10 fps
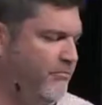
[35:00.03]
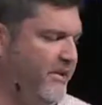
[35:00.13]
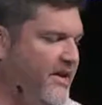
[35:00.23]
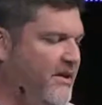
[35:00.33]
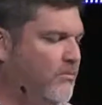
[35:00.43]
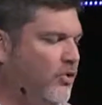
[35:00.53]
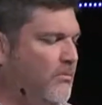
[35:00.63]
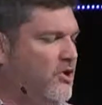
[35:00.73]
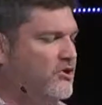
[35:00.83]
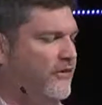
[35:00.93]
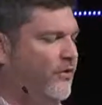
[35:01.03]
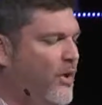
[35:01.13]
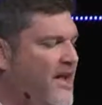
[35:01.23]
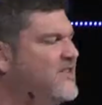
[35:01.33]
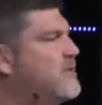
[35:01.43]
being more merciful.
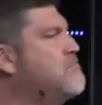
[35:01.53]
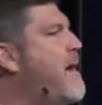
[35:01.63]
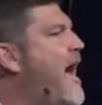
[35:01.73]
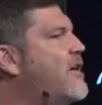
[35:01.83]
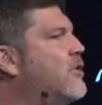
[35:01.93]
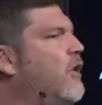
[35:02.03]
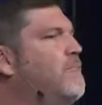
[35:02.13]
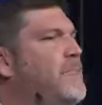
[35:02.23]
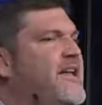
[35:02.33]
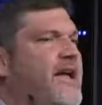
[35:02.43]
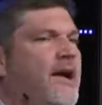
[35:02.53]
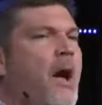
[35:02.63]
It's a matter of being